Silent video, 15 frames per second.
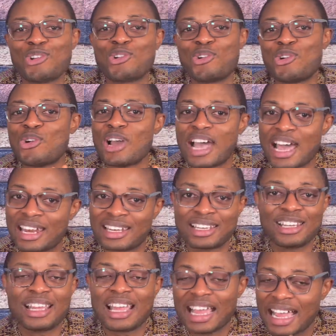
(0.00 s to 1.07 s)
go
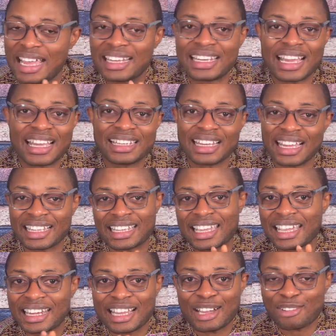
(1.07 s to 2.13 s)
and
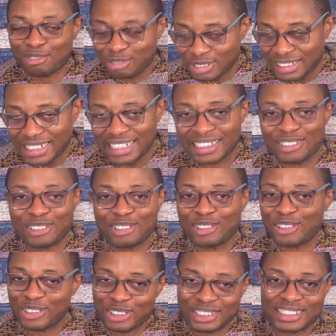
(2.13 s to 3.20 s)
get her wounded or
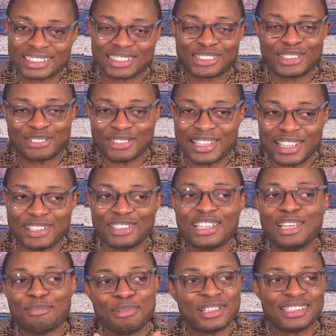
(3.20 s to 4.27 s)
hurt somewhere.
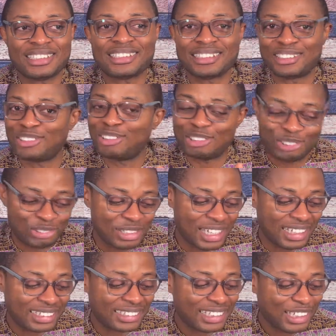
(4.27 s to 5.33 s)
Please don't do
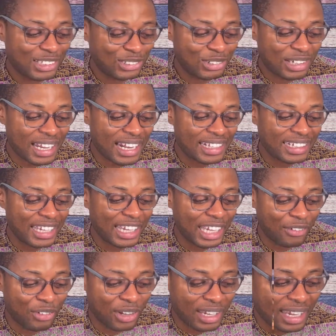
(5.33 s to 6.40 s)
that. So carry her
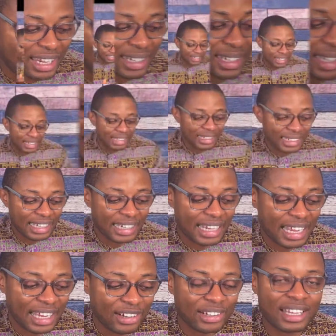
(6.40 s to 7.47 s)
if you can. Then
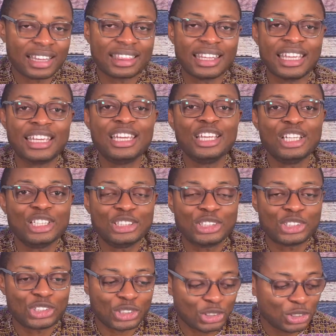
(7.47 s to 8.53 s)
another thing you
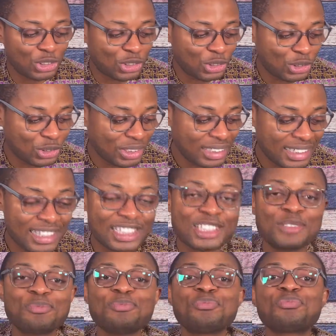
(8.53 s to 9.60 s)
should do
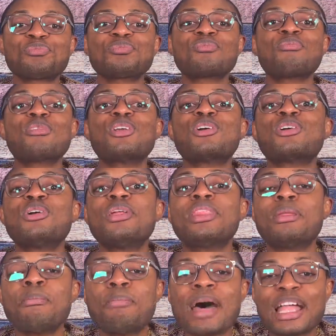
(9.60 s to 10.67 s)
is run
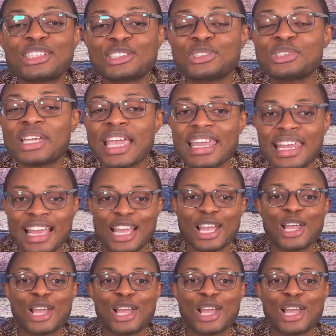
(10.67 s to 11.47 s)
the bath together.